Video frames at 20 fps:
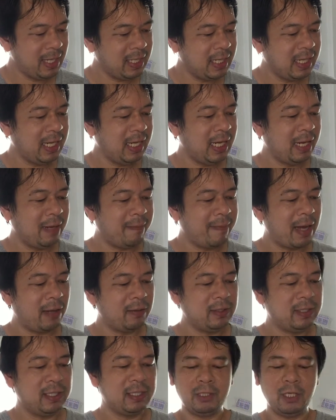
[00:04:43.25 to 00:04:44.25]
key
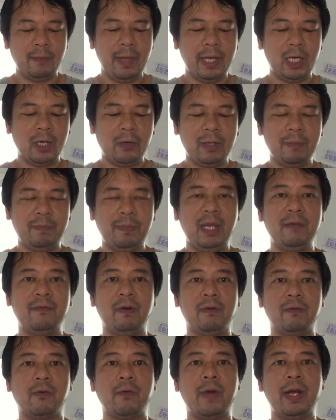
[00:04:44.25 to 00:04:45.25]
about this tomato and beef
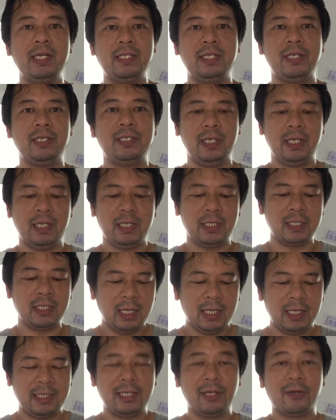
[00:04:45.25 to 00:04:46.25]
over rice dish is,
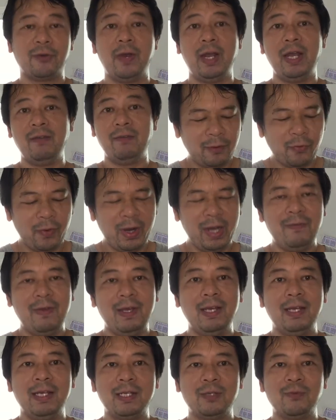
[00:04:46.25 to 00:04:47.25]
is the gravy.
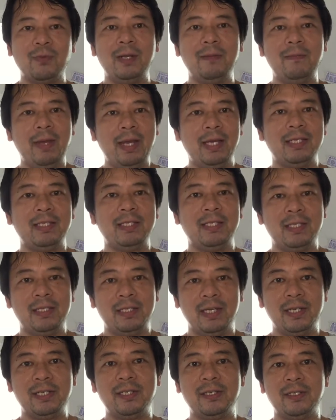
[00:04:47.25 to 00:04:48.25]
Gravy is what makes this
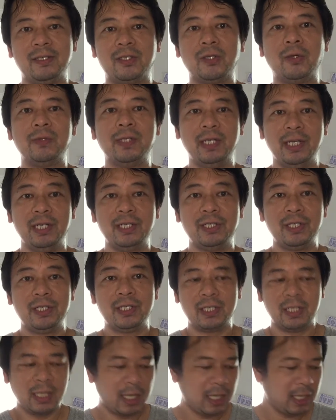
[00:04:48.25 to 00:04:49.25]
dish so
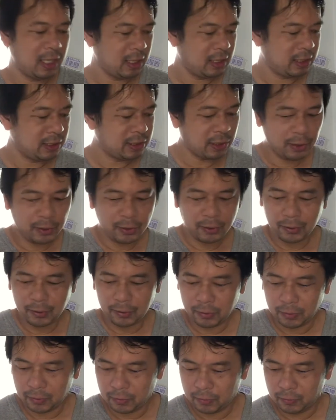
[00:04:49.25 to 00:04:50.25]
delicious.
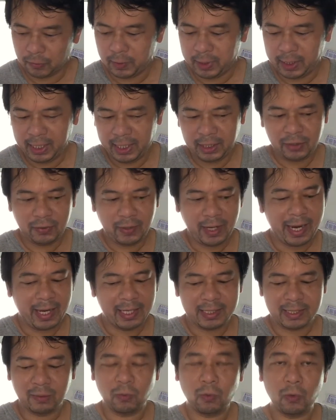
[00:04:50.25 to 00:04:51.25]
So we need to add
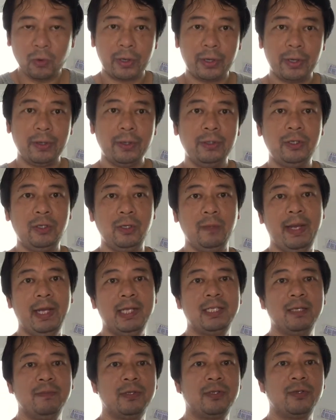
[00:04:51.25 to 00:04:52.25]
some water to make
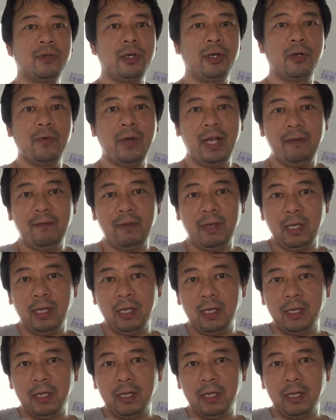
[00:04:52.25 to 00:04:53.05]
some sort of gravy